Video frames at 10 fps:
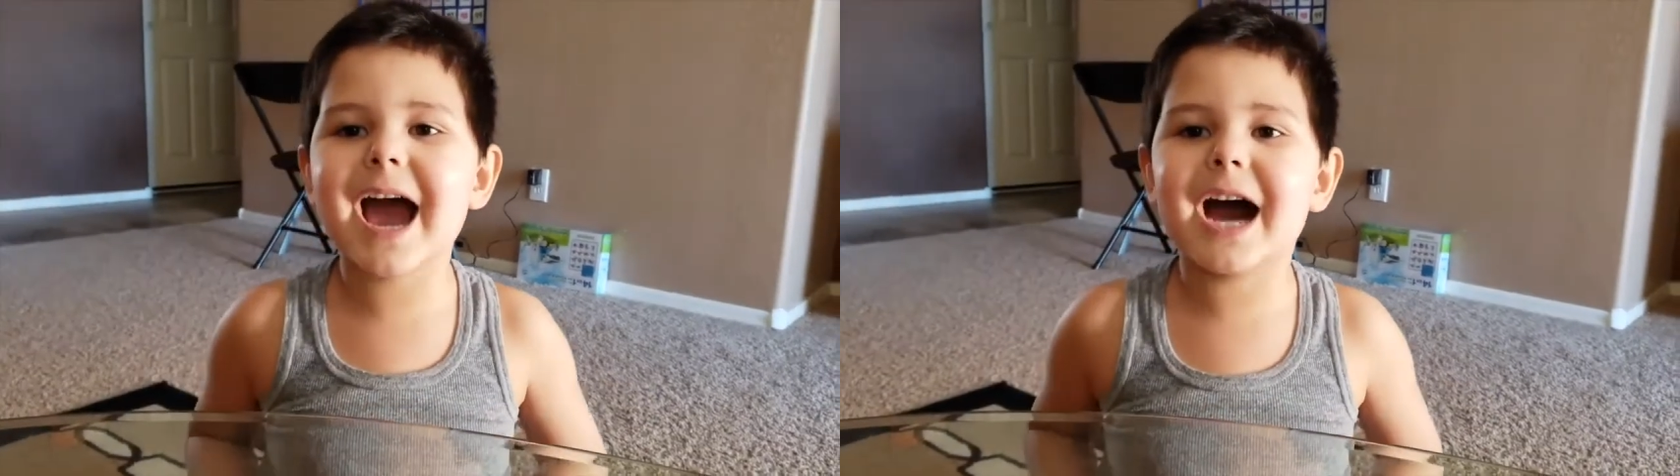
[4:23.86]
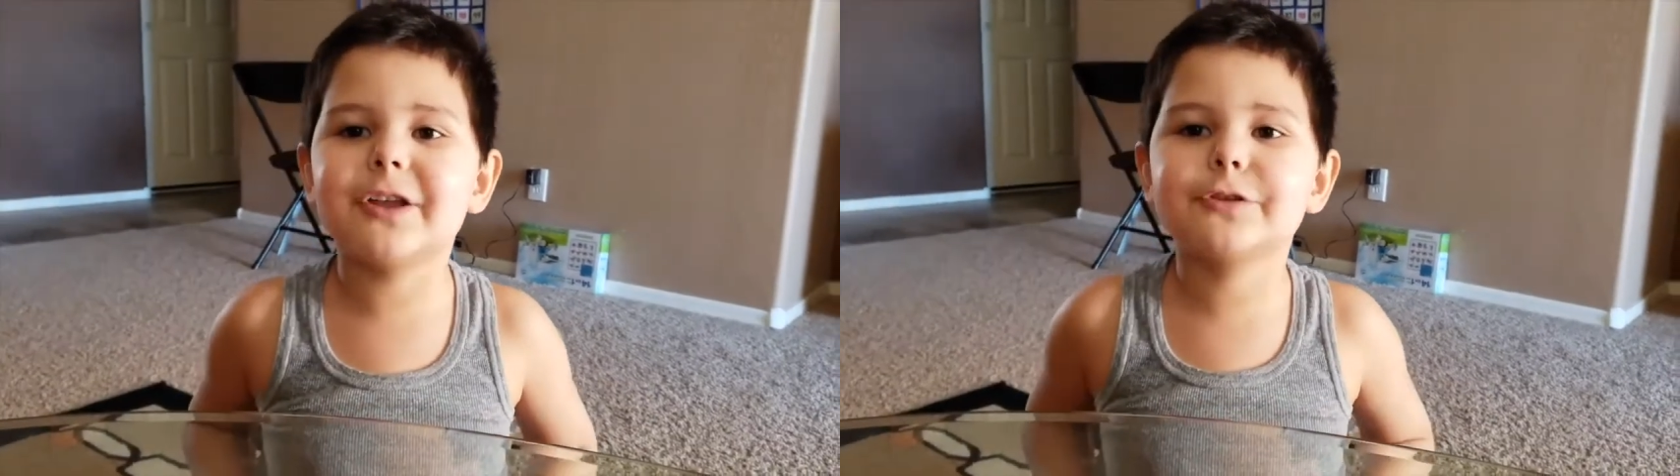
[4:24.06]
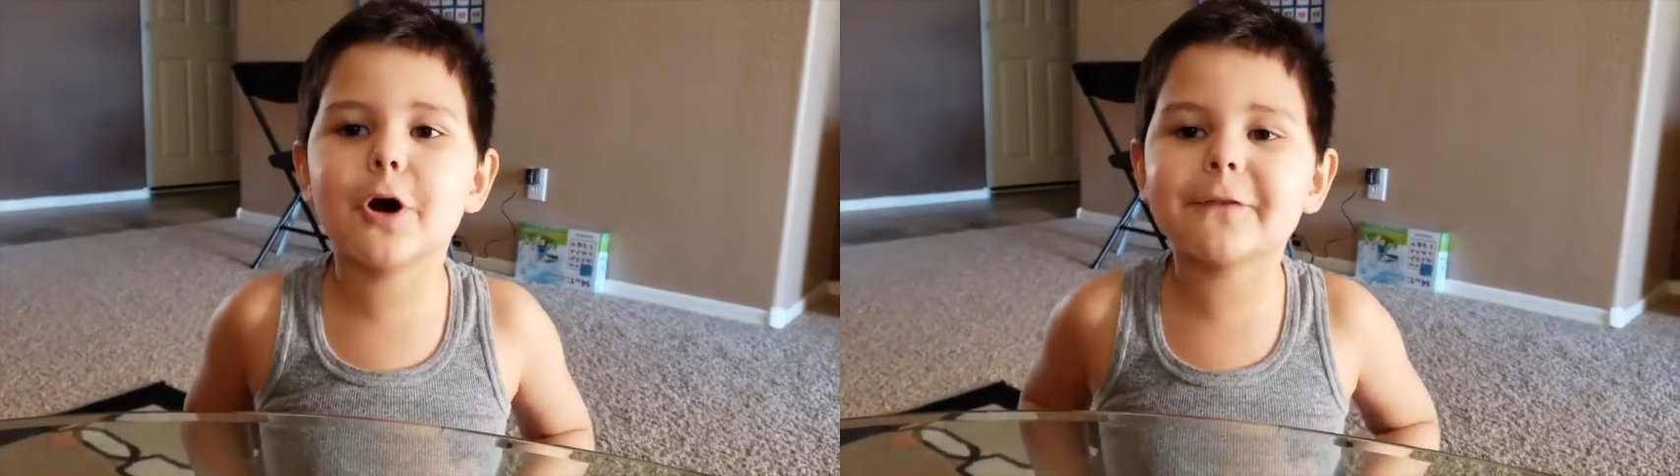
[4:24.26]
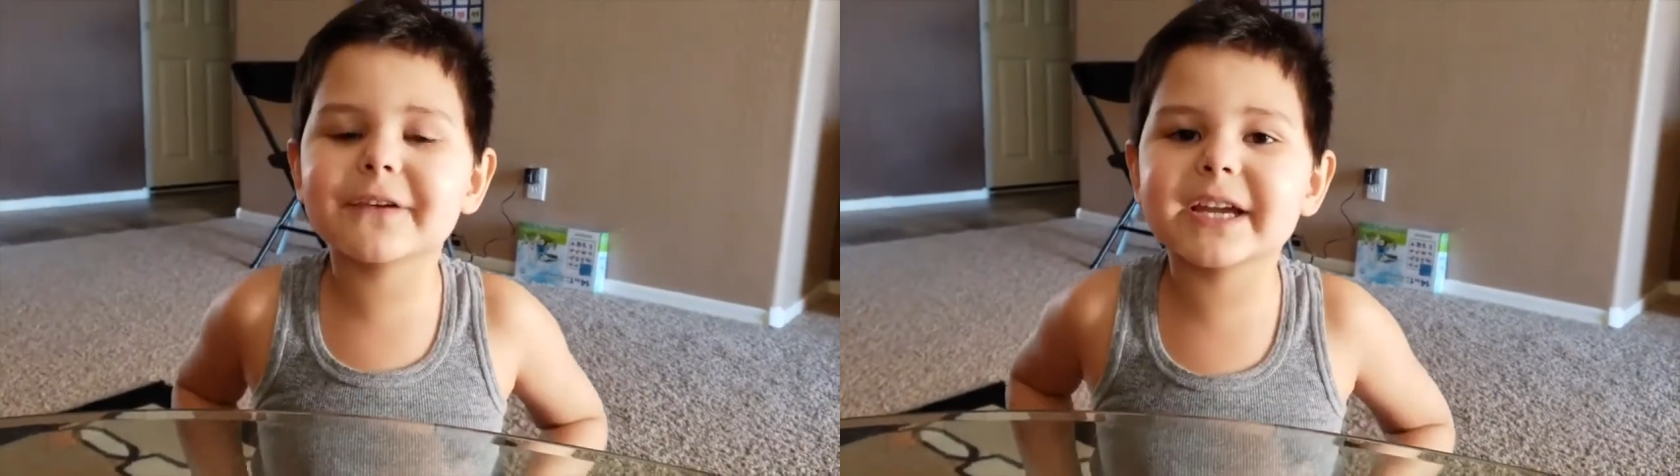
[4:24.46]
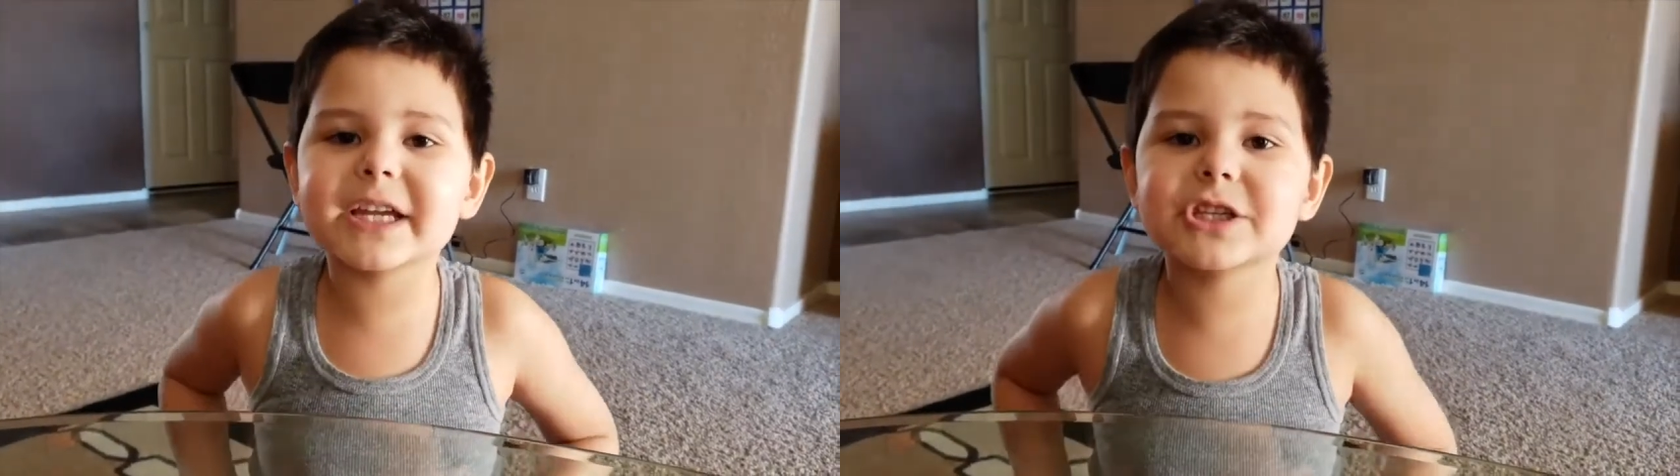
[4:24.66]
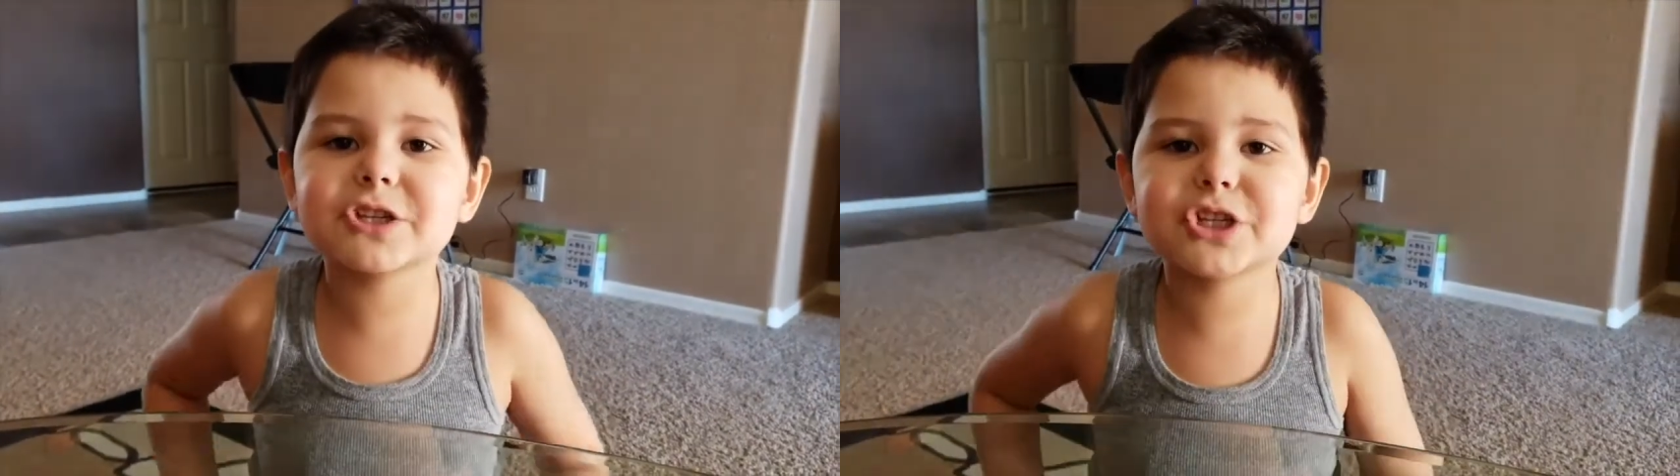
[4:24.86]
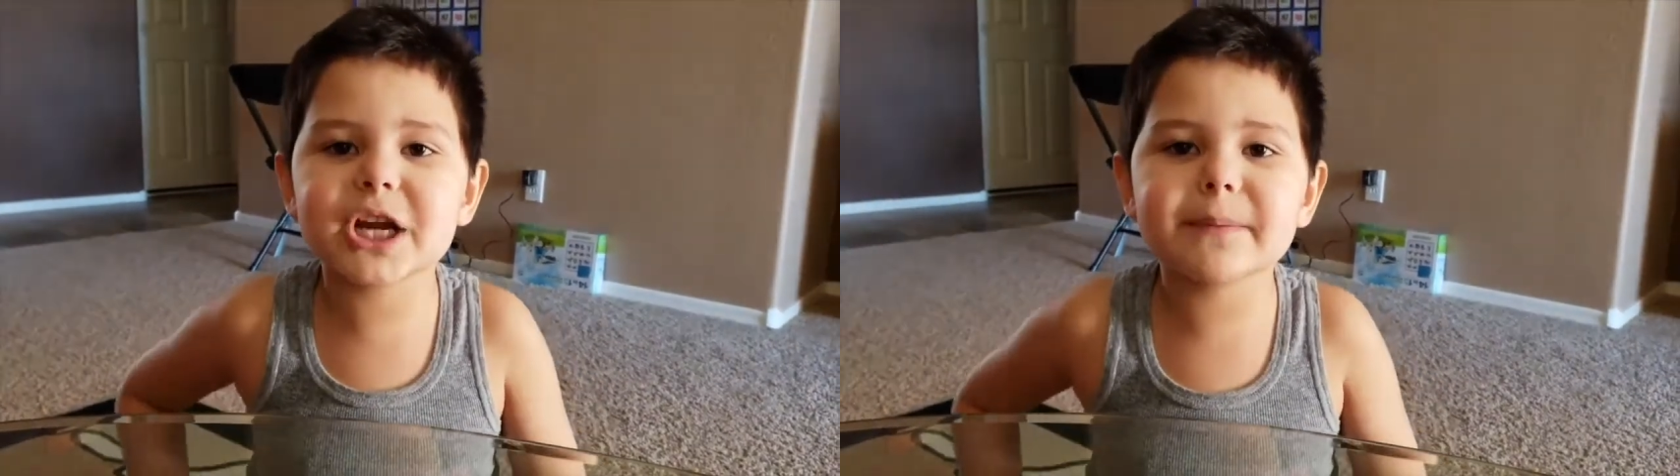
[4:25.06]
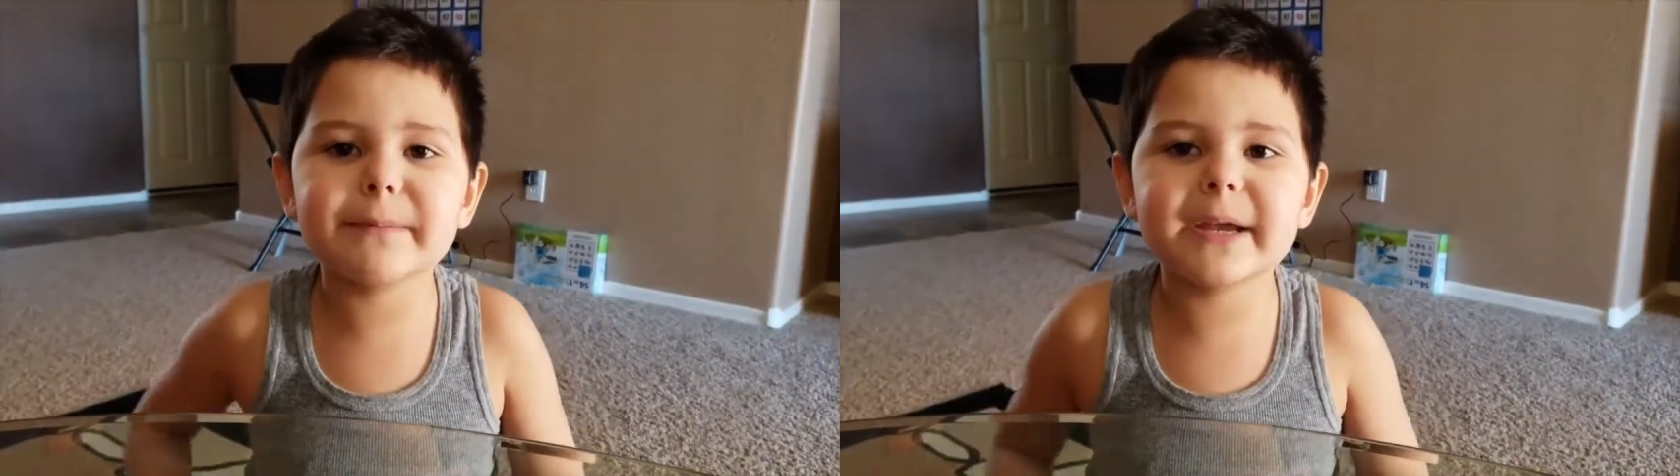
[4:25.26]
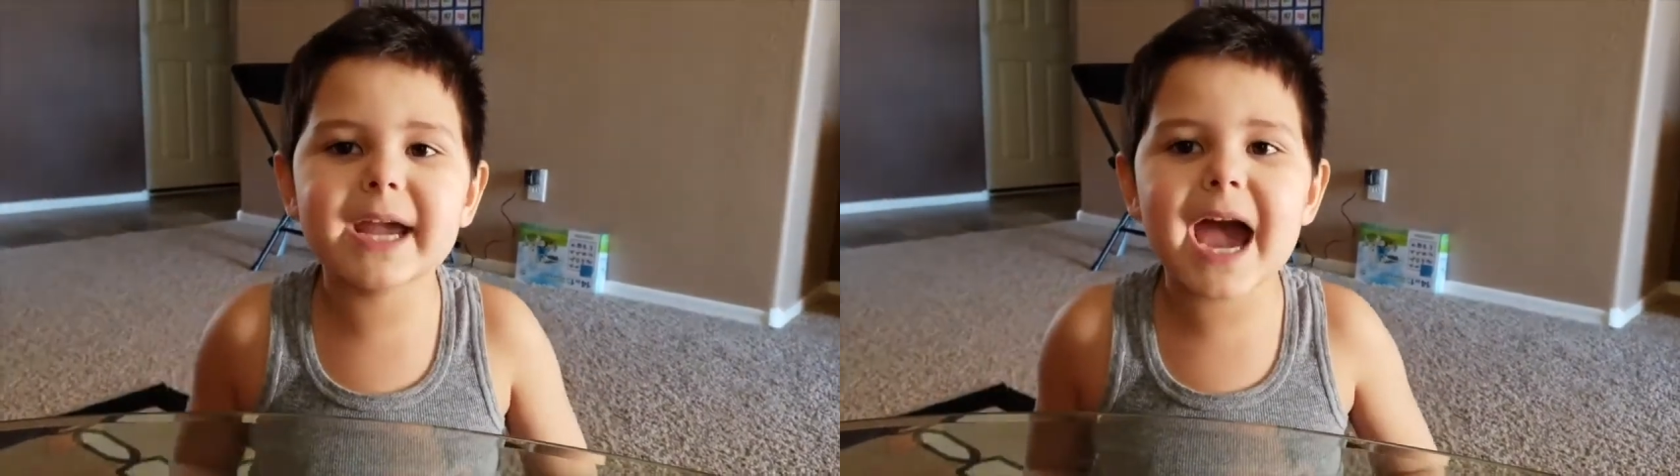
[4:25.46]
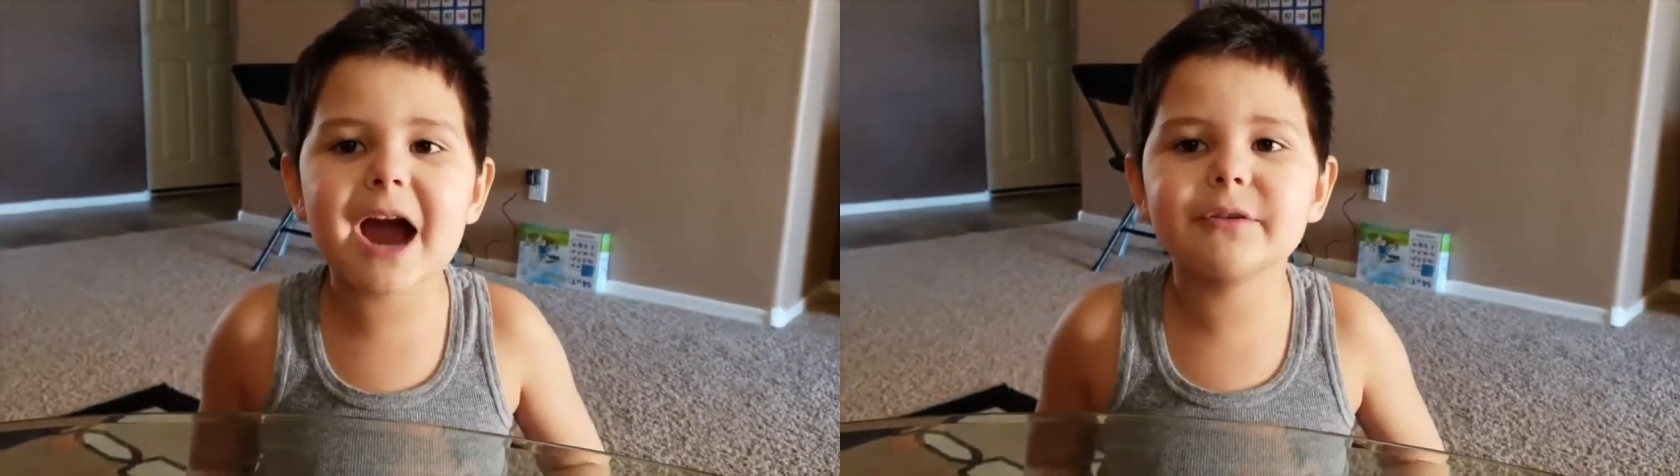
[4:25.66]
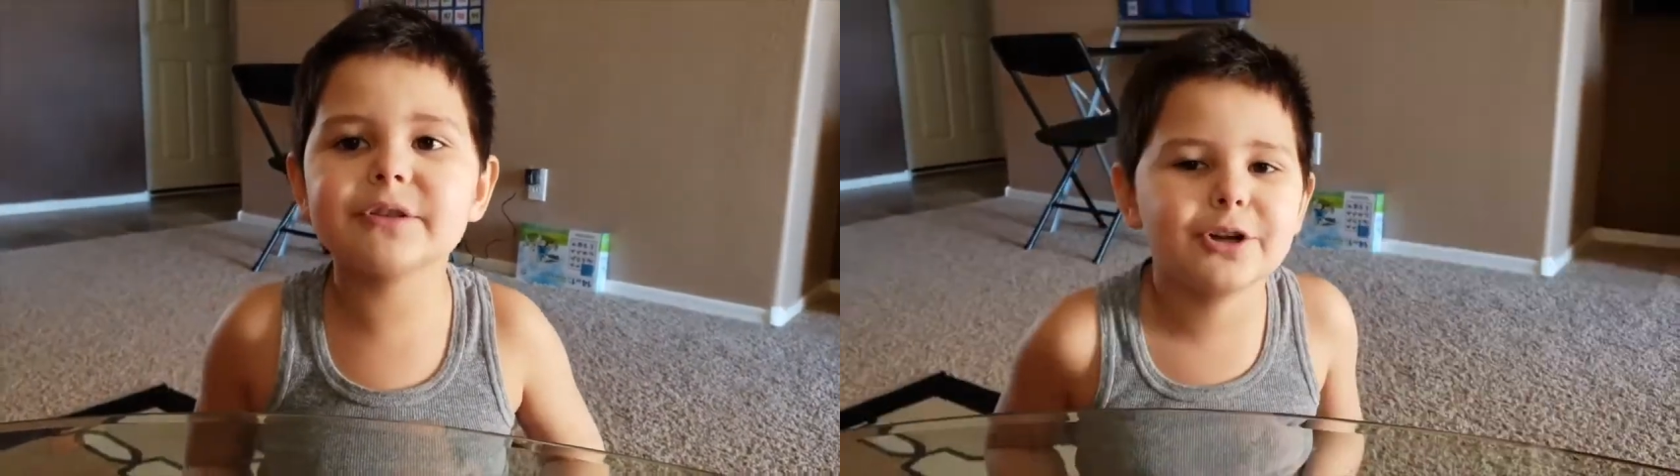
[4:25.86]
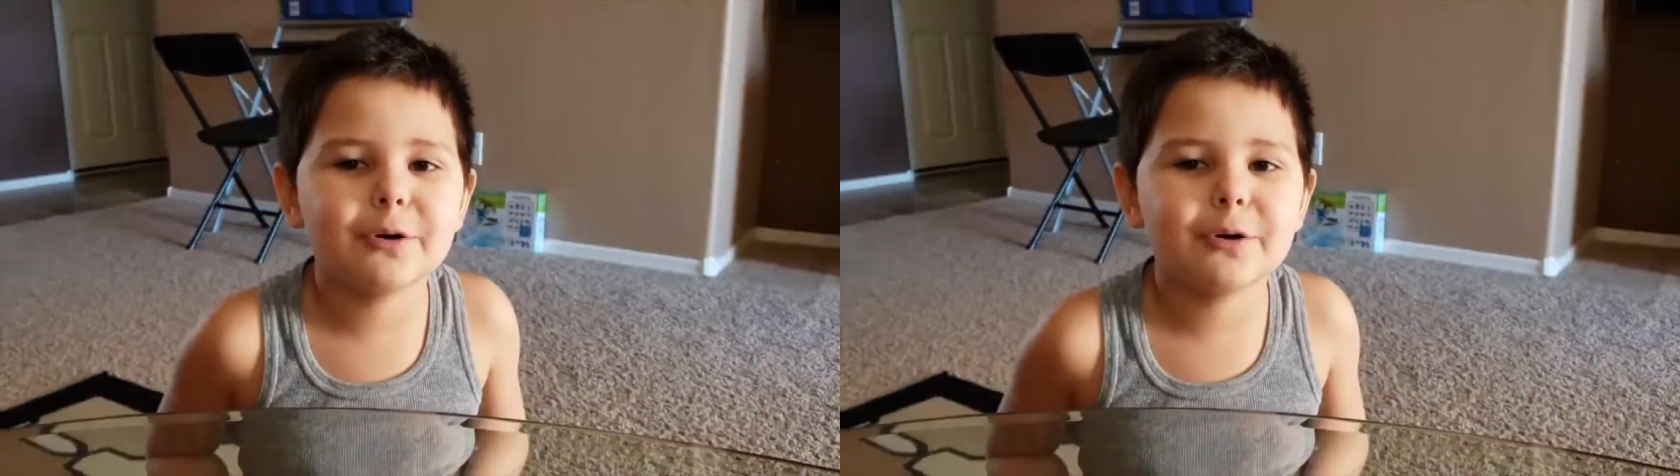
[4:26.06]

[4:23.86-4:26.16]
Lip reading: Yeah, don't forget to check me out.